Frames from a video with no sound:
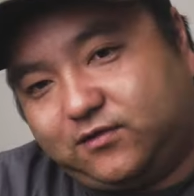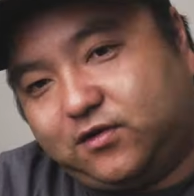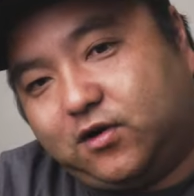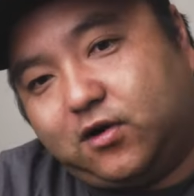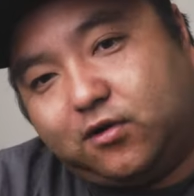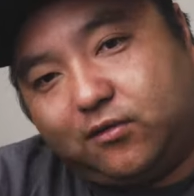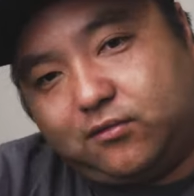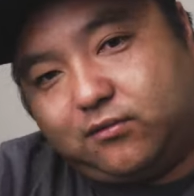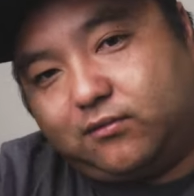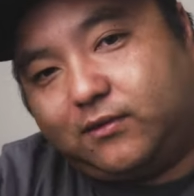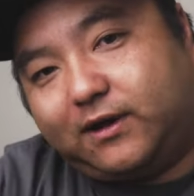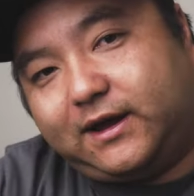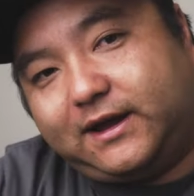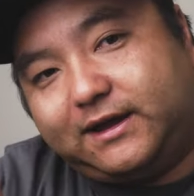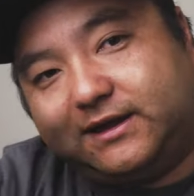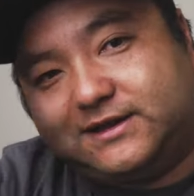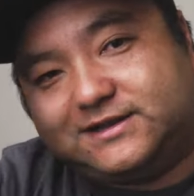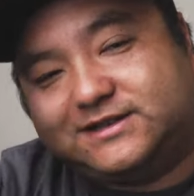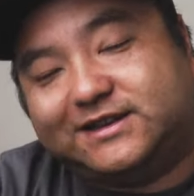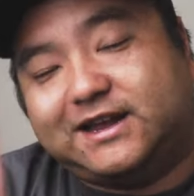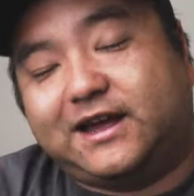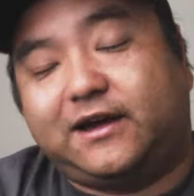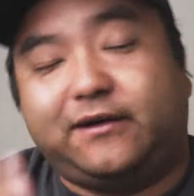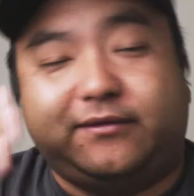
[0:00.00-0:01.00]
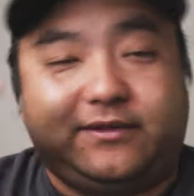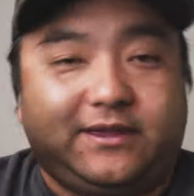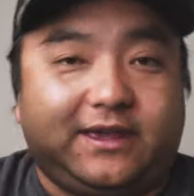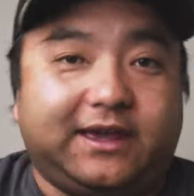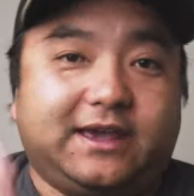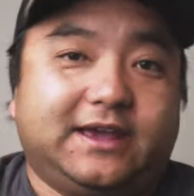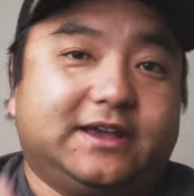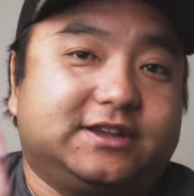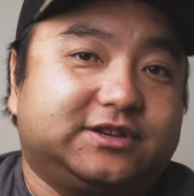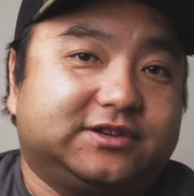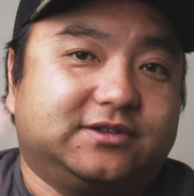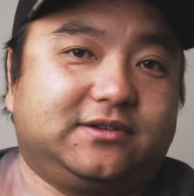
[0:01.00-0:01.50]
go right down the
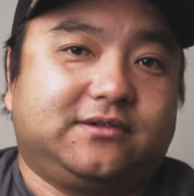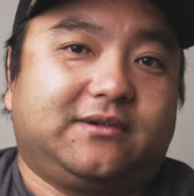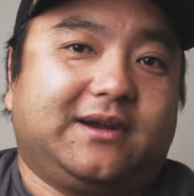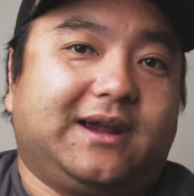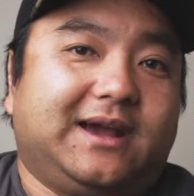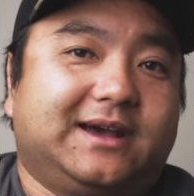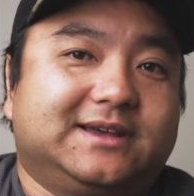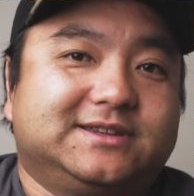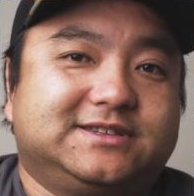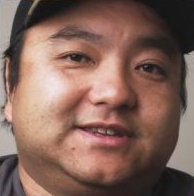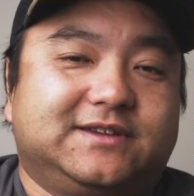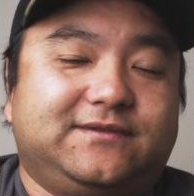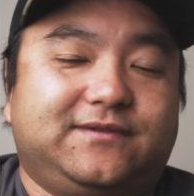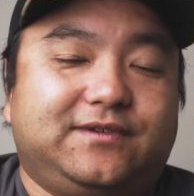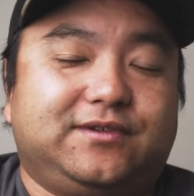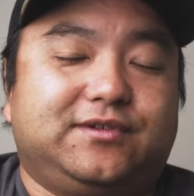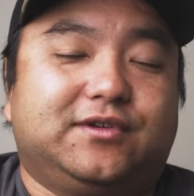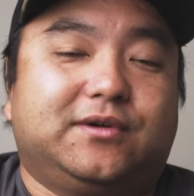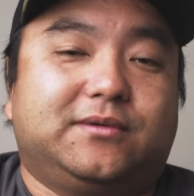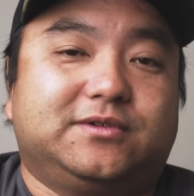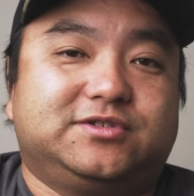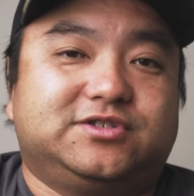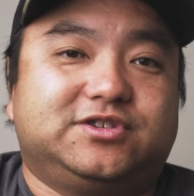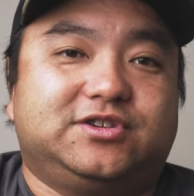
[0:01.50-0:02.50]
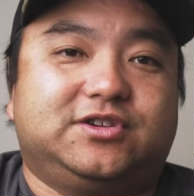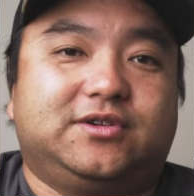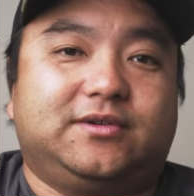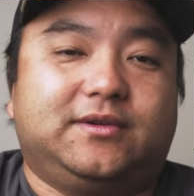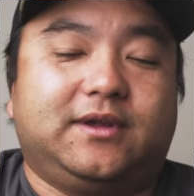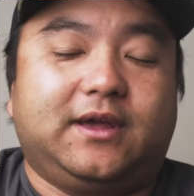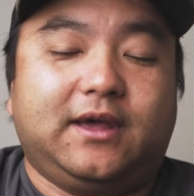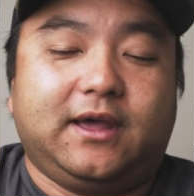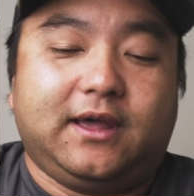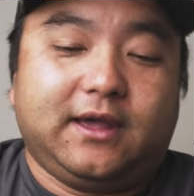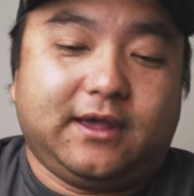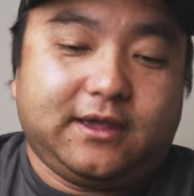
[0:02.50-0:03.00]
edge of the grass if you know what you're
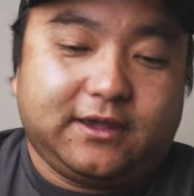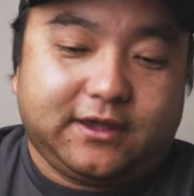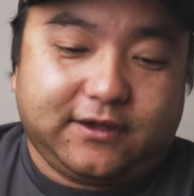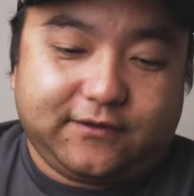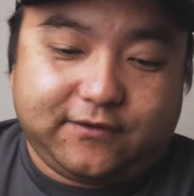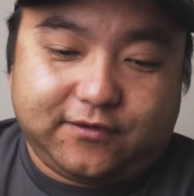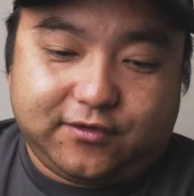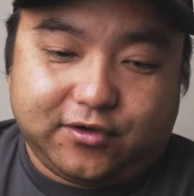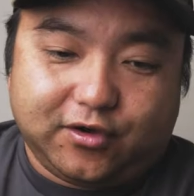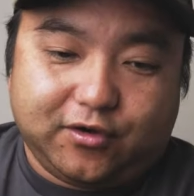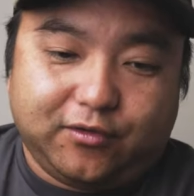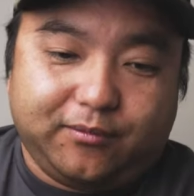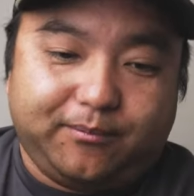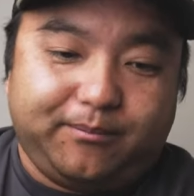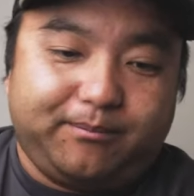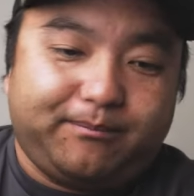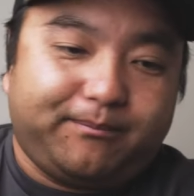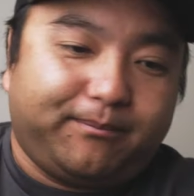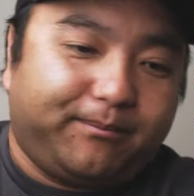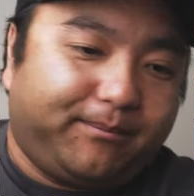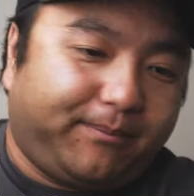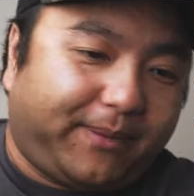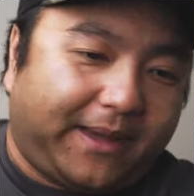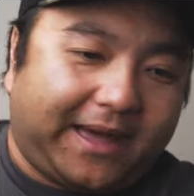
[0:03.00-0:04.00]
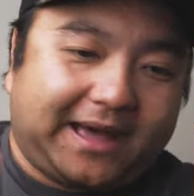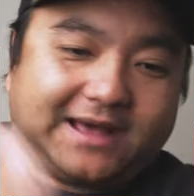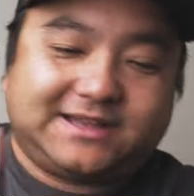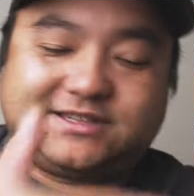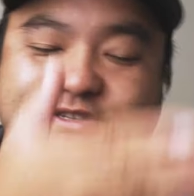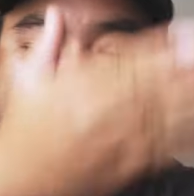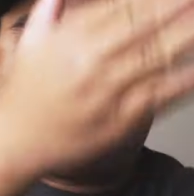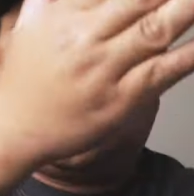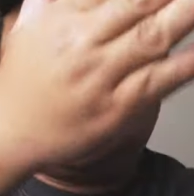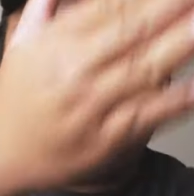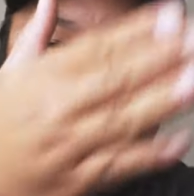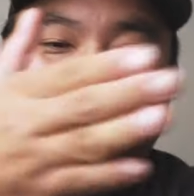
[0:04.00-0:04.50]
doing. If you go
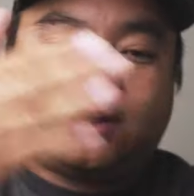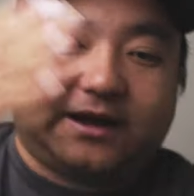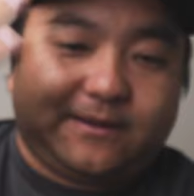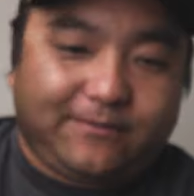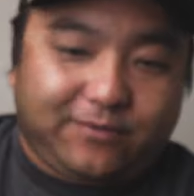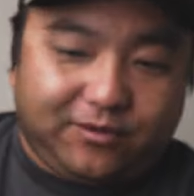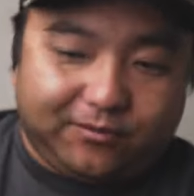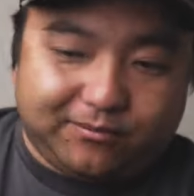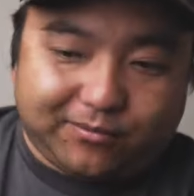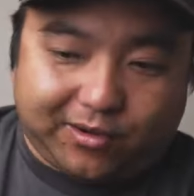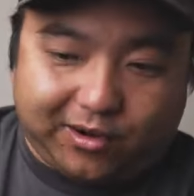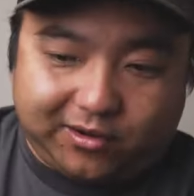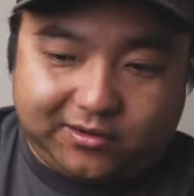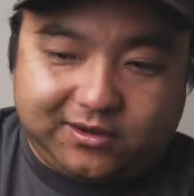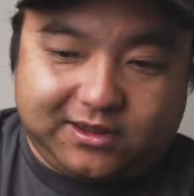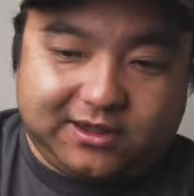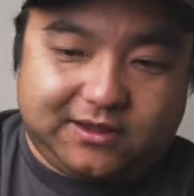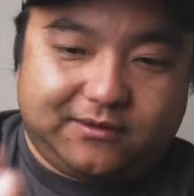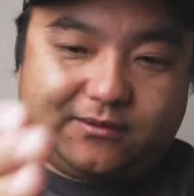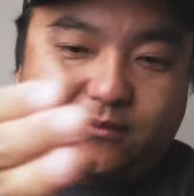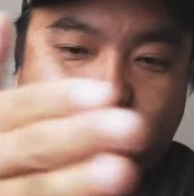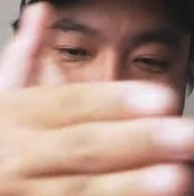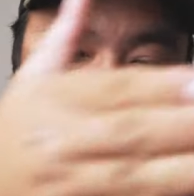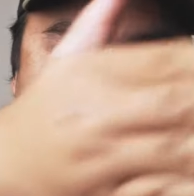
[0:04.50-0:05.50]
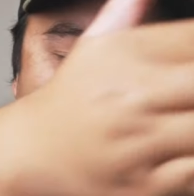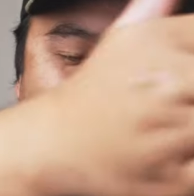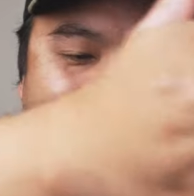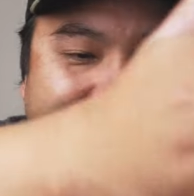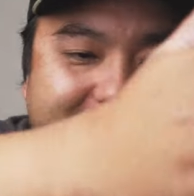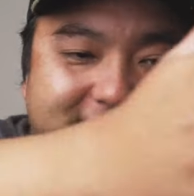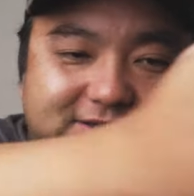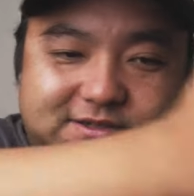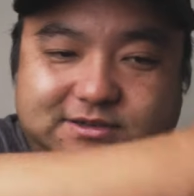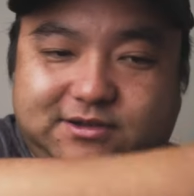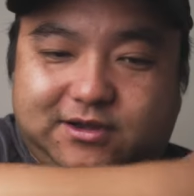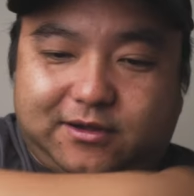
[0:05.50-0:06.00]
past it one time, you mark it with
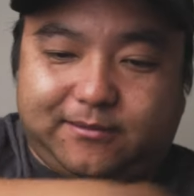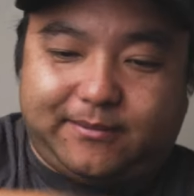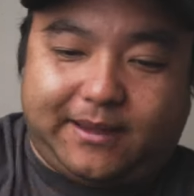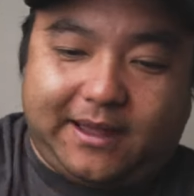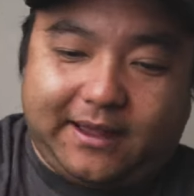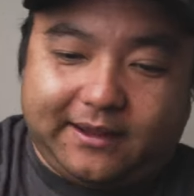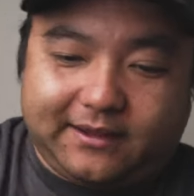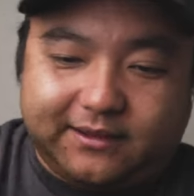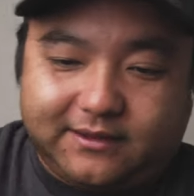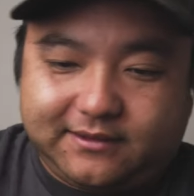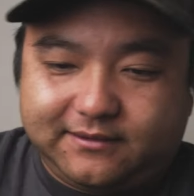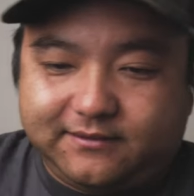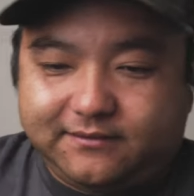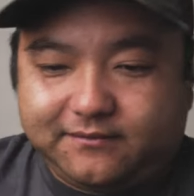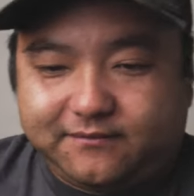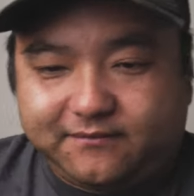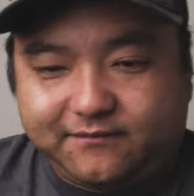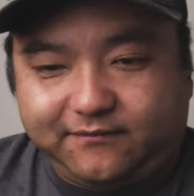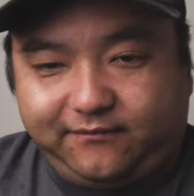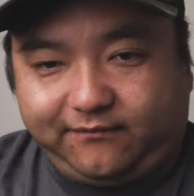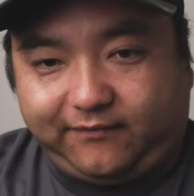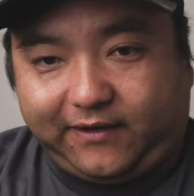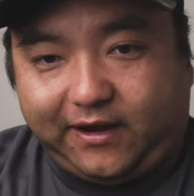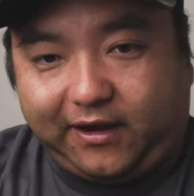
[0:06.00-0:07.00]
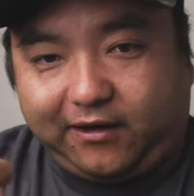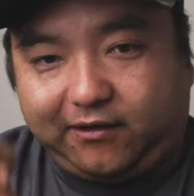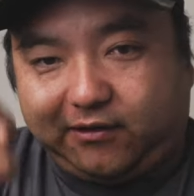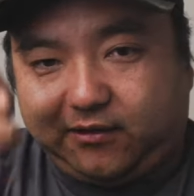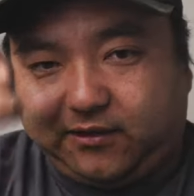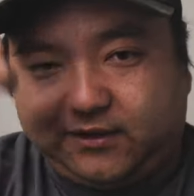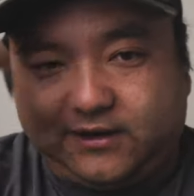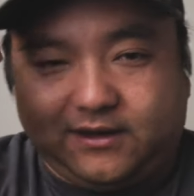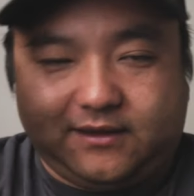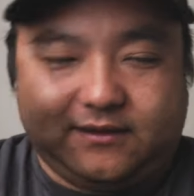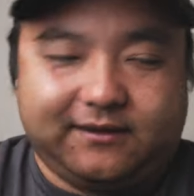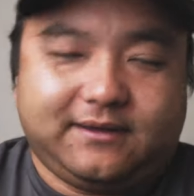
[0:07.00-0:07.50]
waypoints, come back, fire
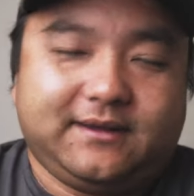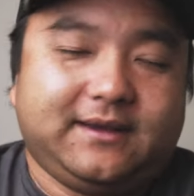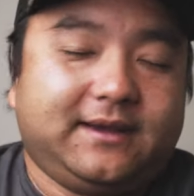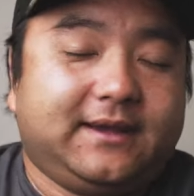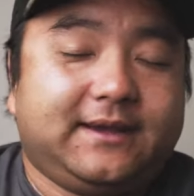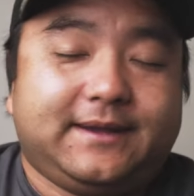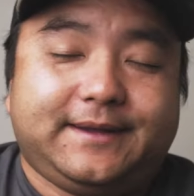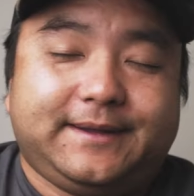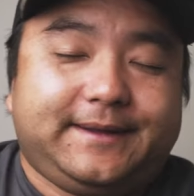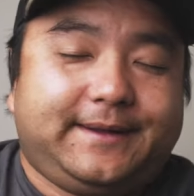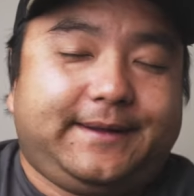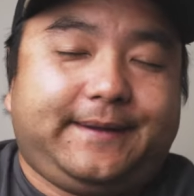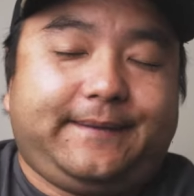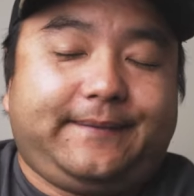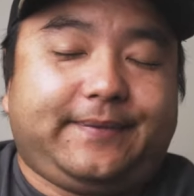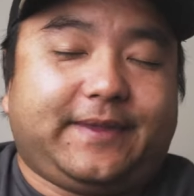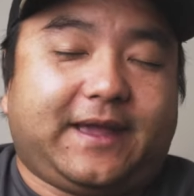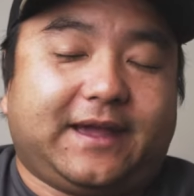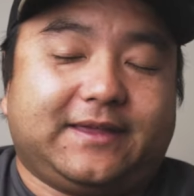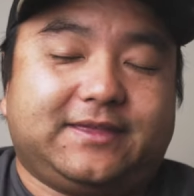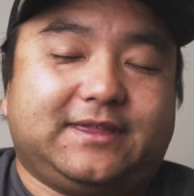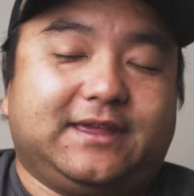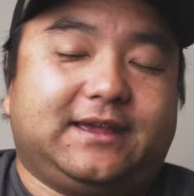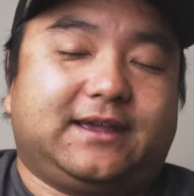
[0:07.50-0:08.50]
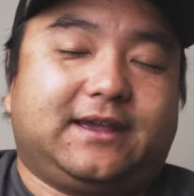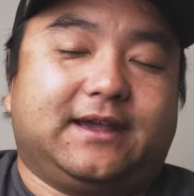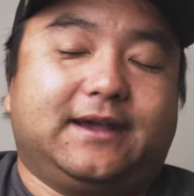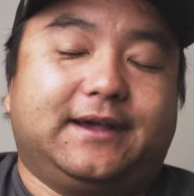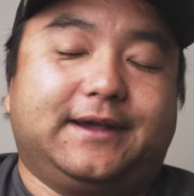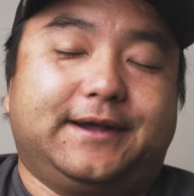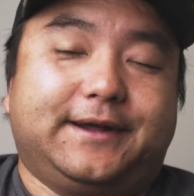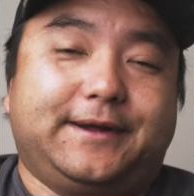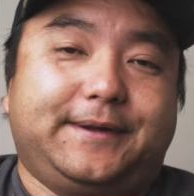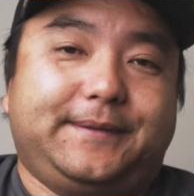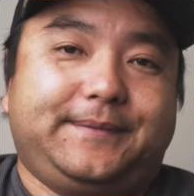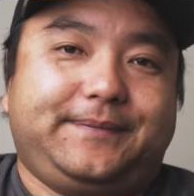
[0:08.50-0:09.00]
on it. I think
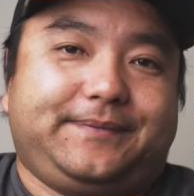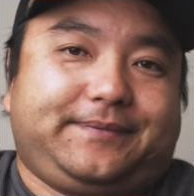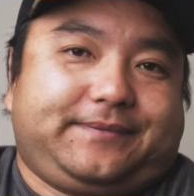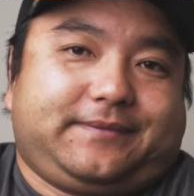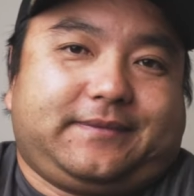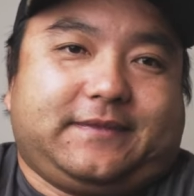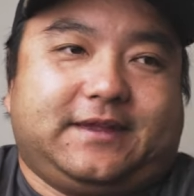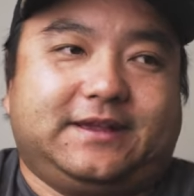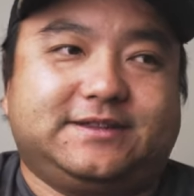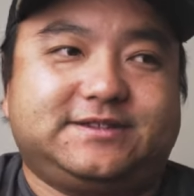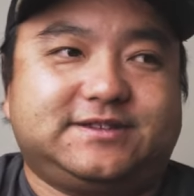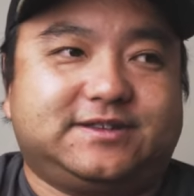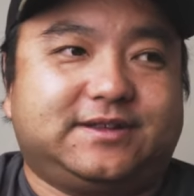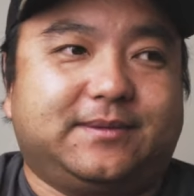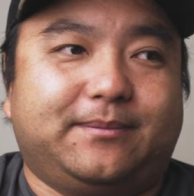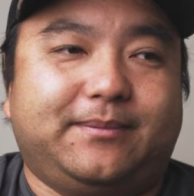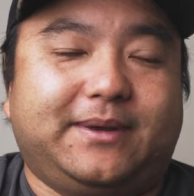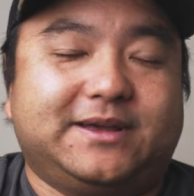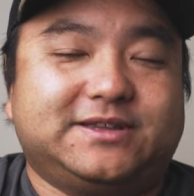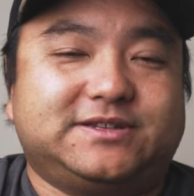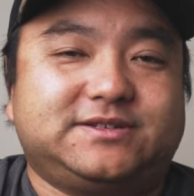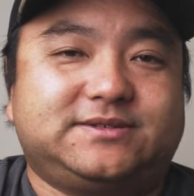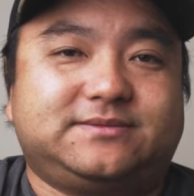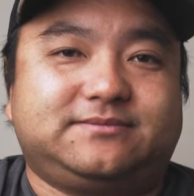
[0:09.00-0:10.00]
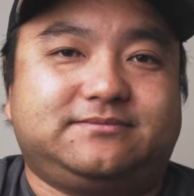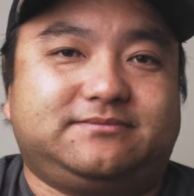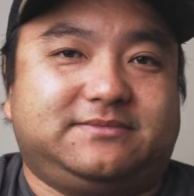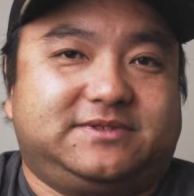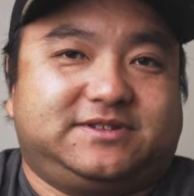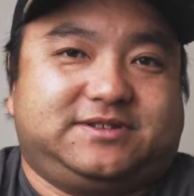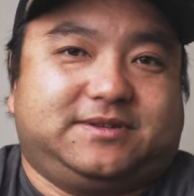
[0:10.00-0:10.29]
it's the best